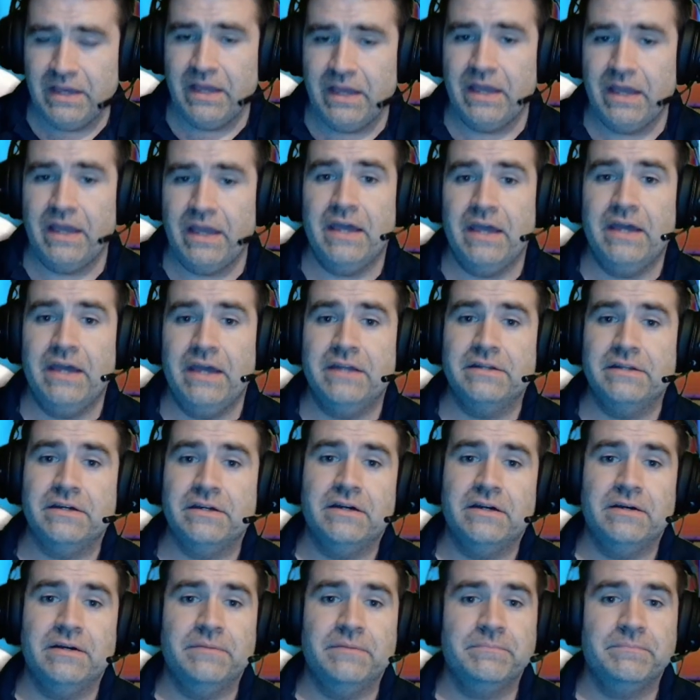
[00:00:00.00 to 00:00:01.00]
And
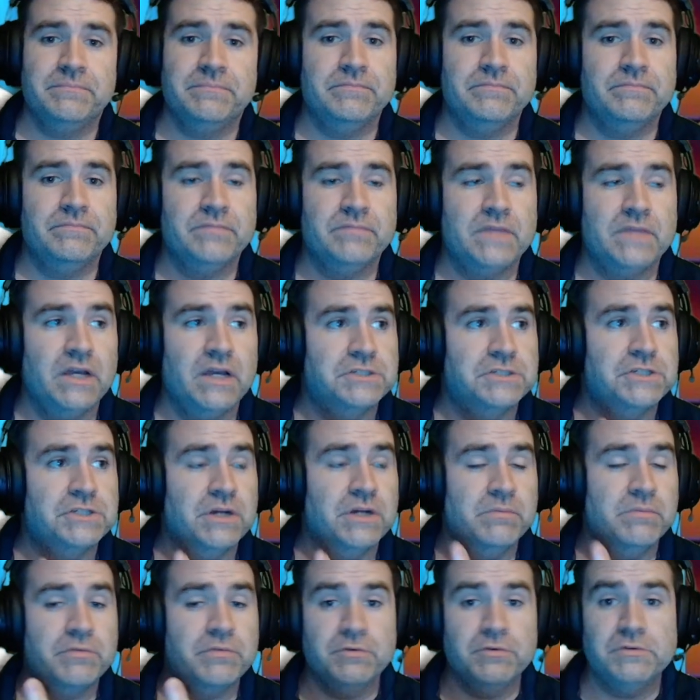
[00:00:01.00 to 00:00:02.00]
A
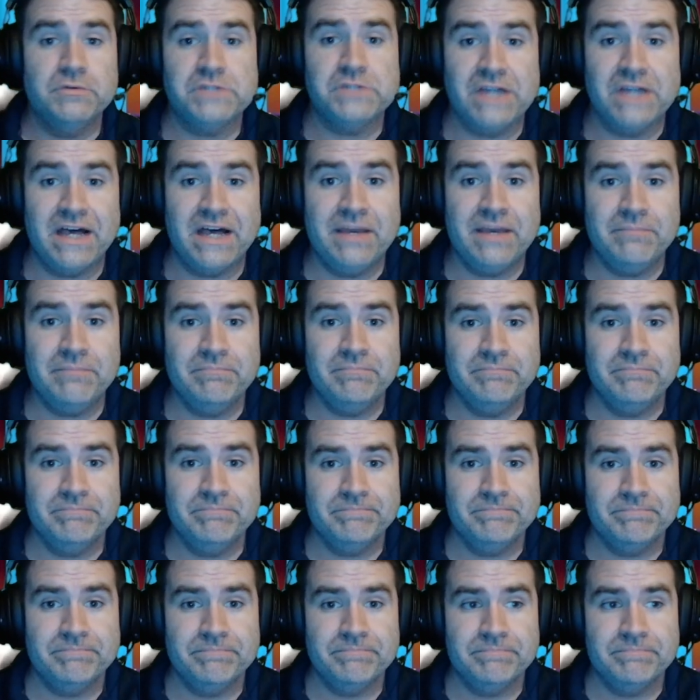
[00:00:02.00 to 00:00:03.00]
Jump Through Time
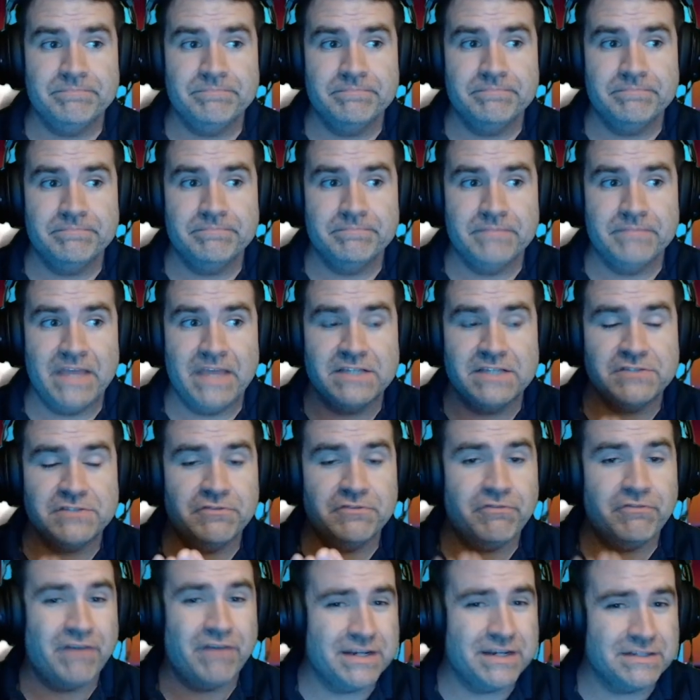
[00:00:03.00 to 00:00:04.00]
has
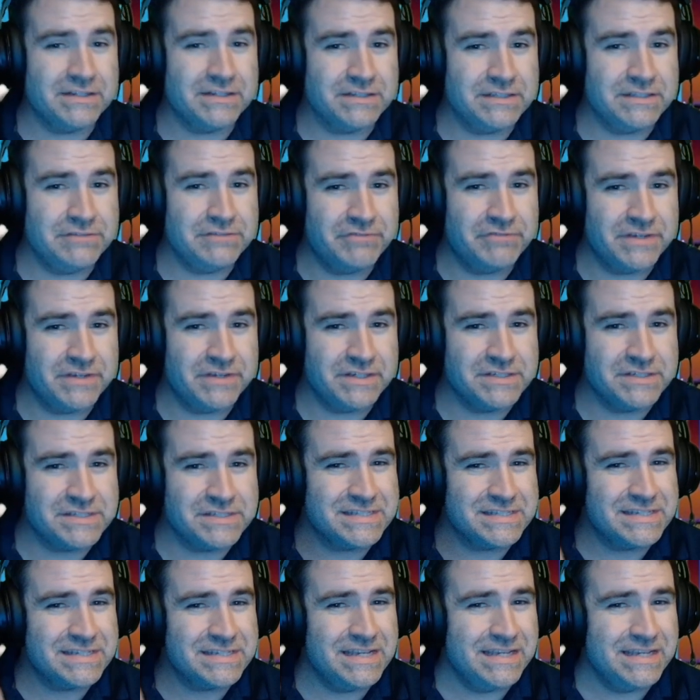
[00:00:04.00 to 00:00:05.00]
finally
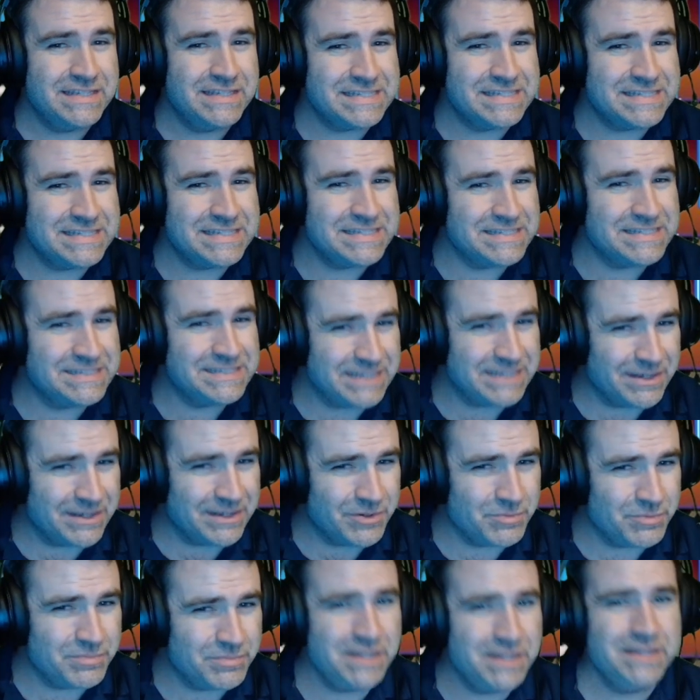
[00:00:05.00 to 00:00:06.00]
fixed
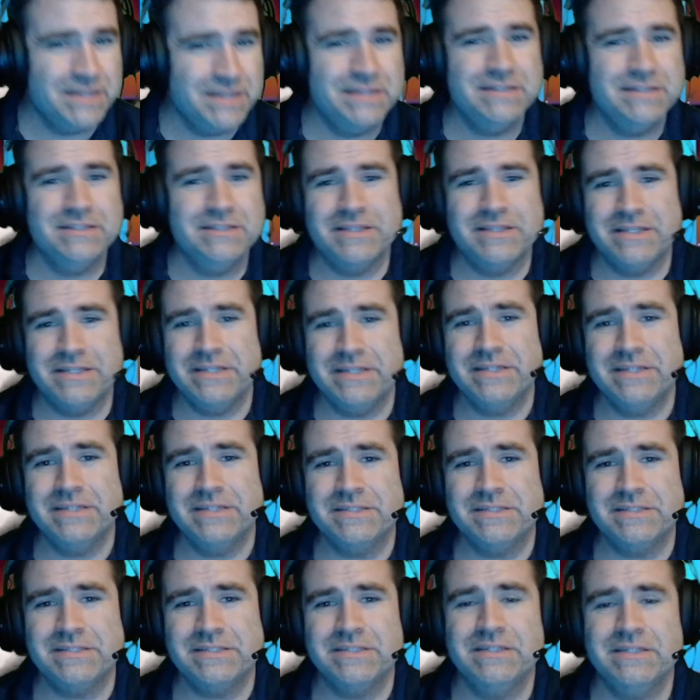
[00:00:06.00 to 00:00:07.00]
some
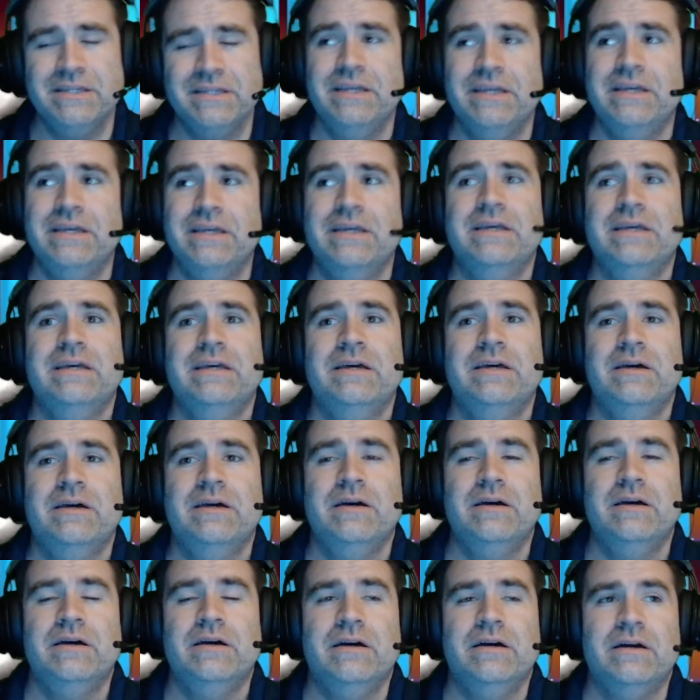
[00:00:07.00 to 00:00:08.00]
things.
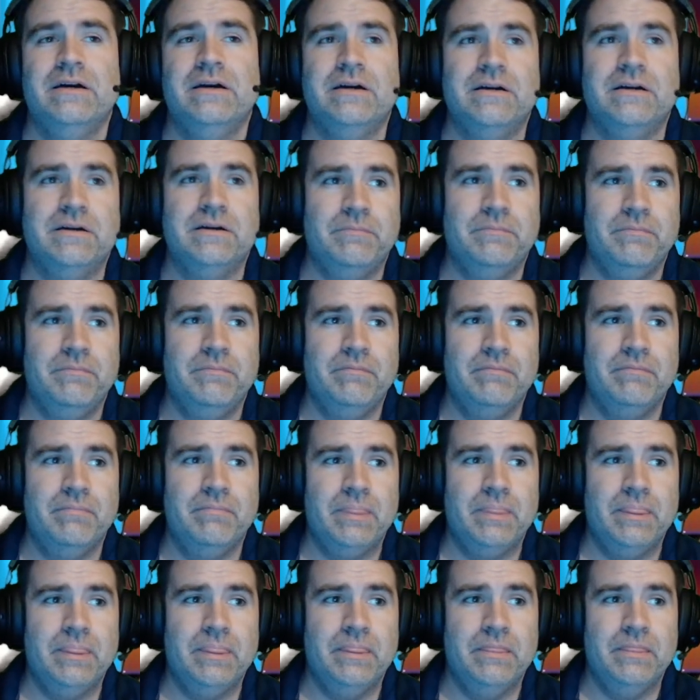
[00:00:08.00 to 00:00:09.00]
But
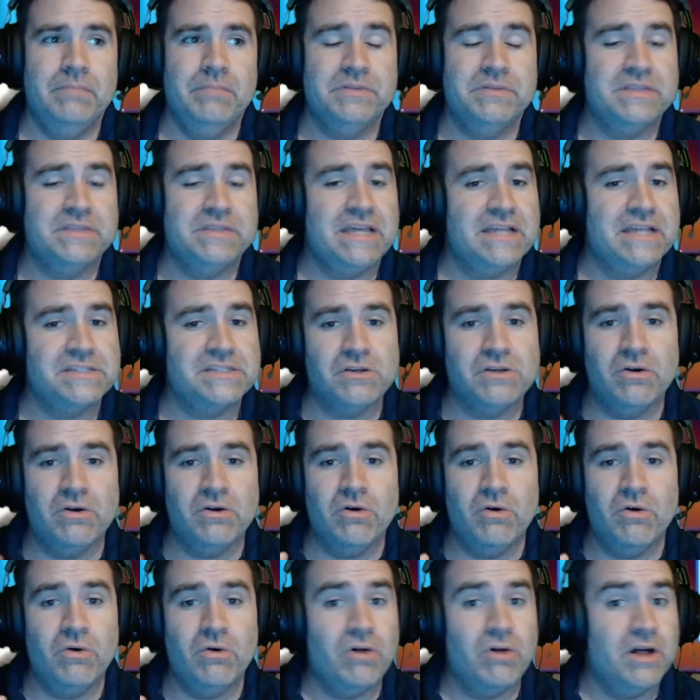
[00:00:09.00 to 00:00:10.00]
that's a
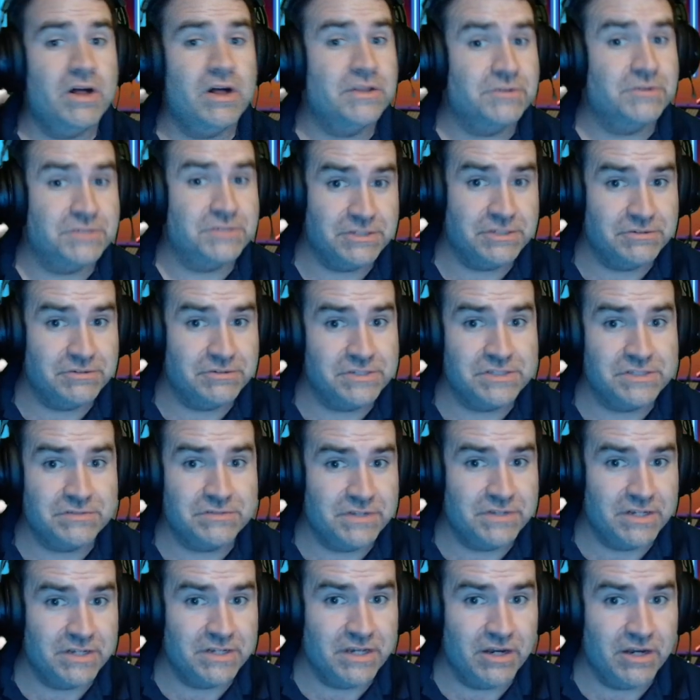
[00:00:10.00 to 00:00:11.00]
whole other series of
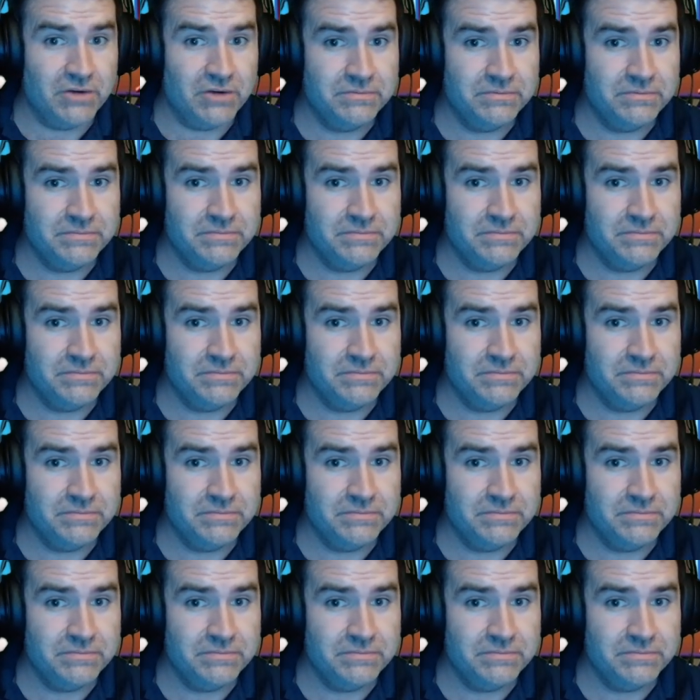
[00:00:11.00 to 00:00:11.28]
video.